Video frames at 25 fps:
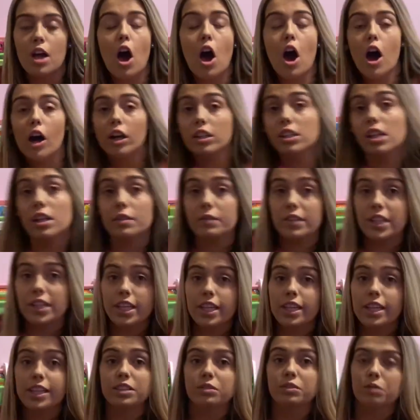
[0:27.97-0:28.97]
All of
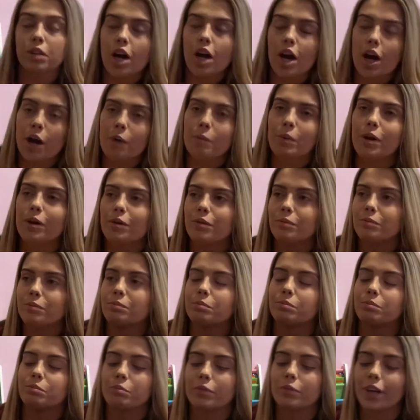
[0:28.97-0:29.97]
these
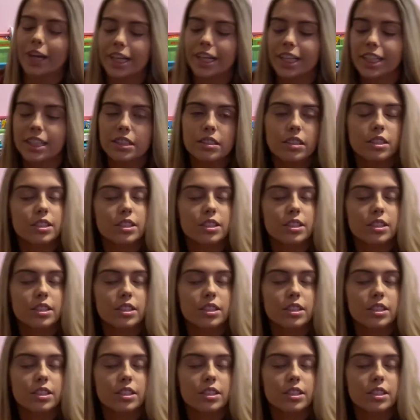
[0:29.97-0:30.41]
ratings